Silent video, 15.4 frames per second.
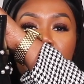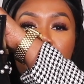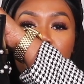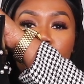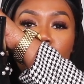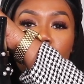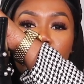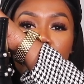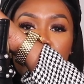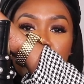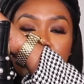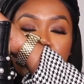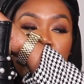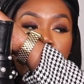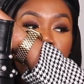Nine
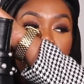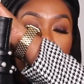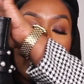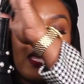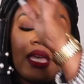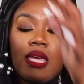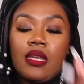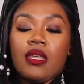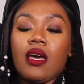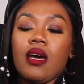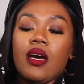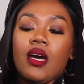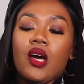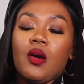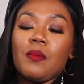West and
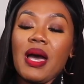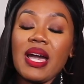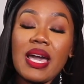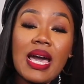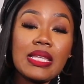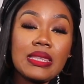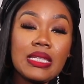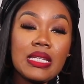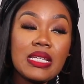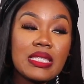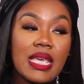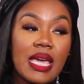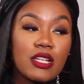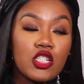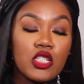um, I got these
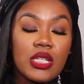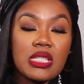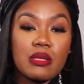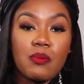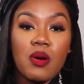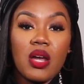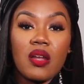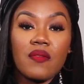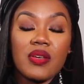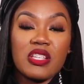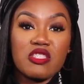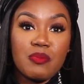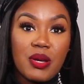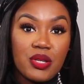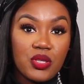actually as a part of a
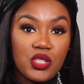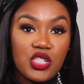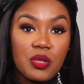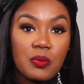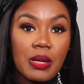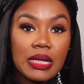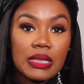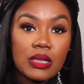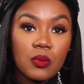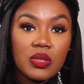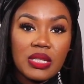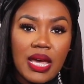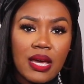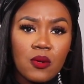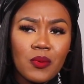sponsorship I did with
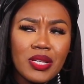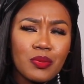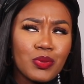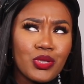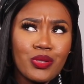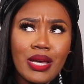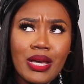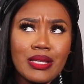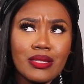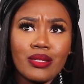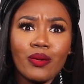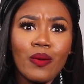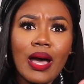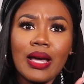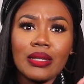Nine West, but you guys
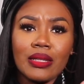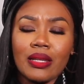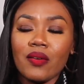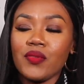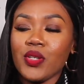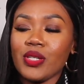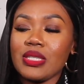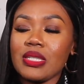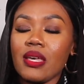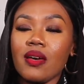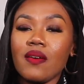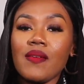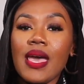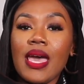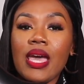know I love their
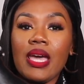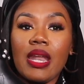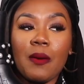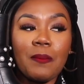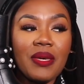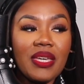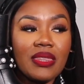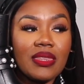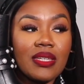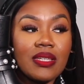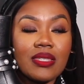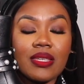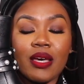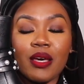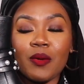stuff. And I picked
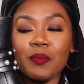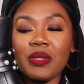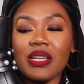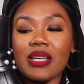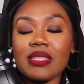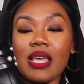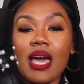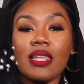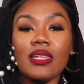these up because I